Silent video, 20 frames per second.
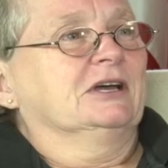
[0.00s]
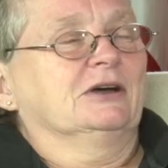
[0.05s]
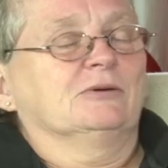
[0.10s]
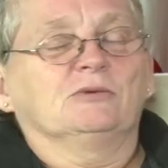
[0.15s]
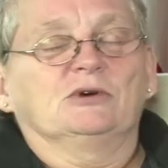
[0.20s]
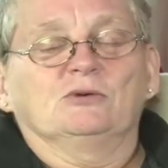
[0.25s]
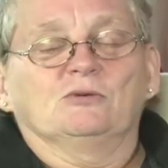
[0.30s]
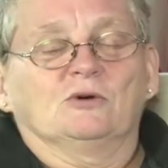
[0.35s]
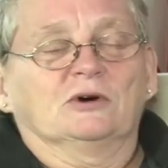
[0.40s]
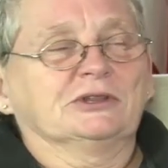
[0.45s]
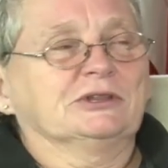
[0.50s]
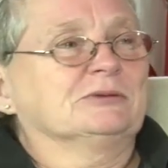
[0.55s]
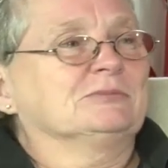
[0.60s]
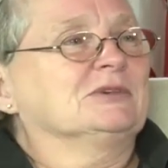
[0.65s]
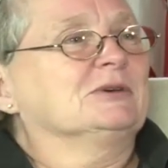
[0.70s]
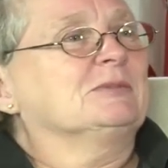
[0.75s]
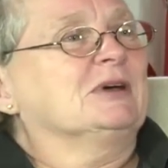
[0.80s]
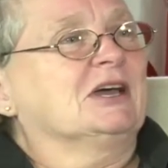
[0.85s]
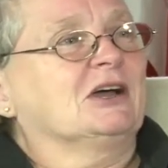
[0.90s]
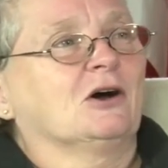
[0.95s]
and we want them
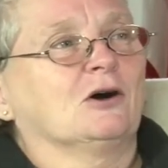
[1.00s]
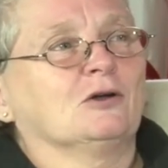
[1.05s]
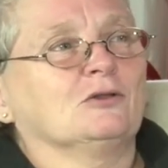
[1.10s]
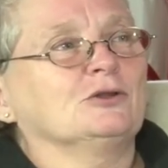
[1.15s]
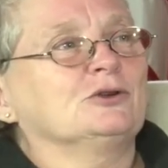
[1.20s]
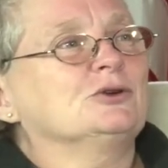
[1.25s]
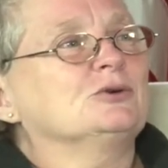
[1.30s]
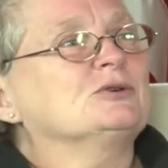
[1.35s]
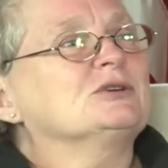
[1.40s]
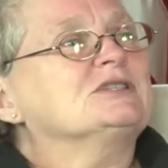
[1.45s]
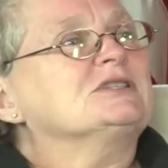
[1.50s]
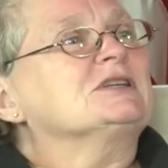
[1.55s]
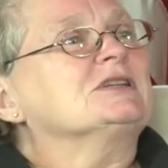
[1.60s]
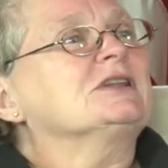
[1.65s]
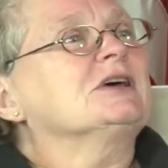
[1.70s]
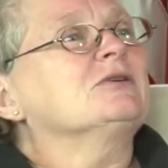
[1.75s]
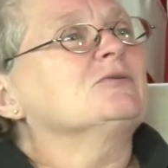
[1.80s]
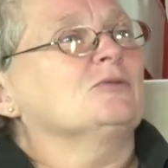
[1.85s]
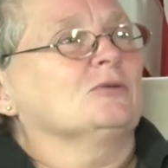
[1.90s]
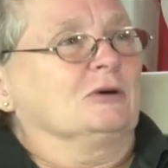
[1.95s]
to make all the noise that
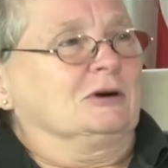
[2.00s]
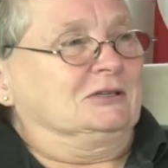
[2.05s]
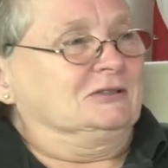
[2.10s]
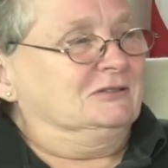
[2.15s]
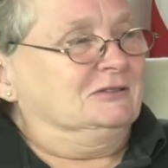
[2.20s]
they want.